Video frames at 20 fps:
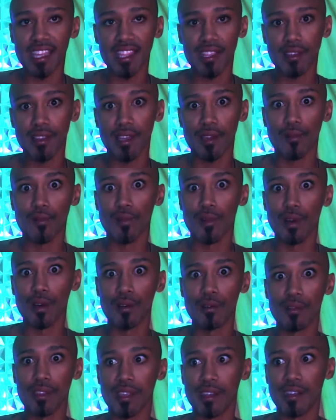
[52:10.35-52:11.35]
They're like, whoa,
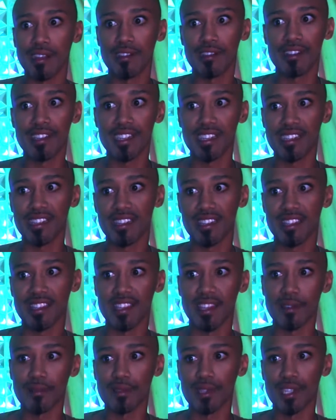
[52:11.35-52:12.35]
their energy is just so
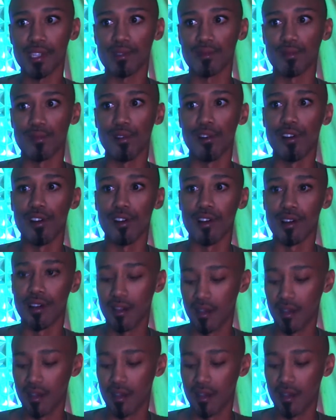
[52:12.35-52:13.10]
strong.